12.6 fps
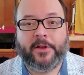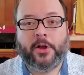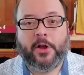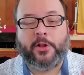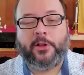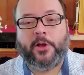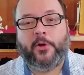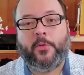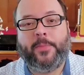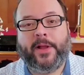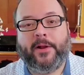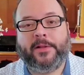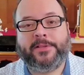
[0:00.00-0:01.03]
Hello,
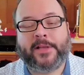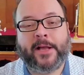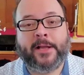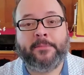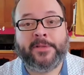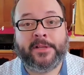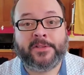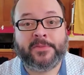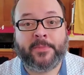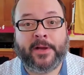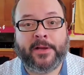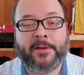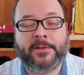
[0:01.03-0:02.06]
parents, I am Dennis
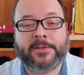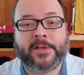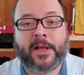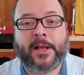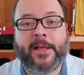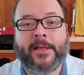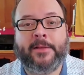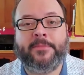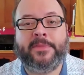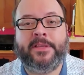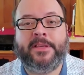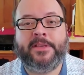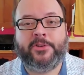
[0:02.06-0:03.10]
Myers. I
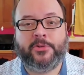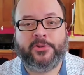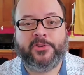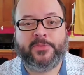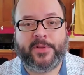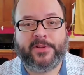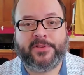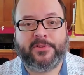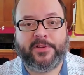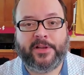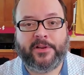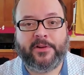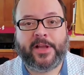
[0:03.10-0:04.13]
am the children's minister
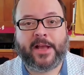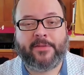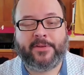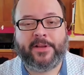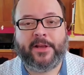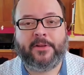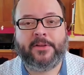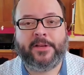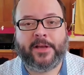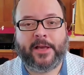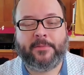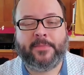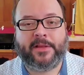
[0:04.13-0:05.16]
here at Avondale
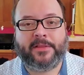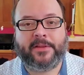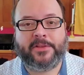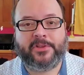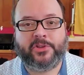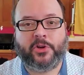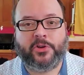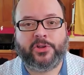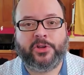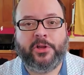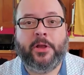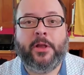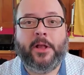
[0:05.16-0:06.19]
United Methodist
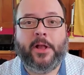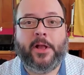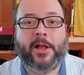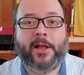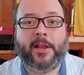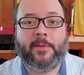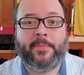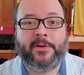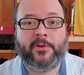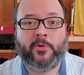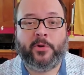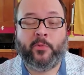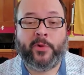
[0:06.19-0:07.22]
Church, and I've been
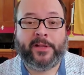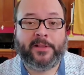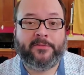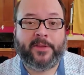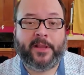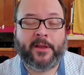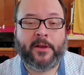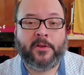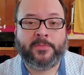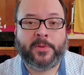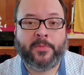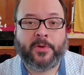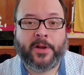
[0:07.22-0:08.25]
doing weekly
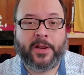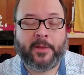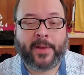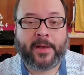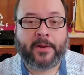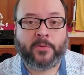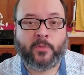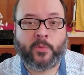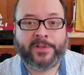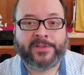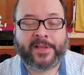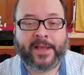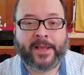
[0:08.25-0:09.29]
videos, been putting them out on
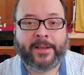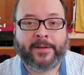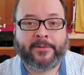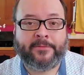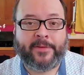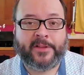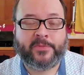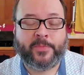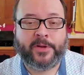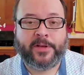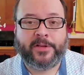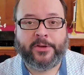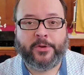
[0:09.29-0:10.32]
Wednesday on
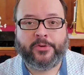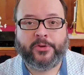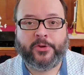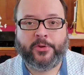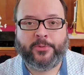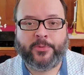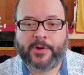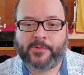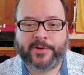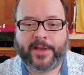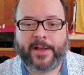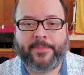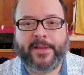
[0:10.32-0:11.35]
Facebook and YouTube while
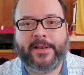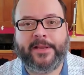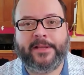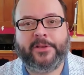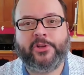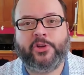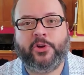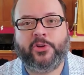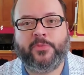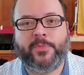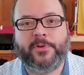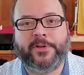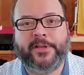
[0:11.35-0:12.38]
we're not meeting in the
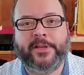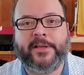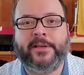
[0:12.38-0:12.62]
church building.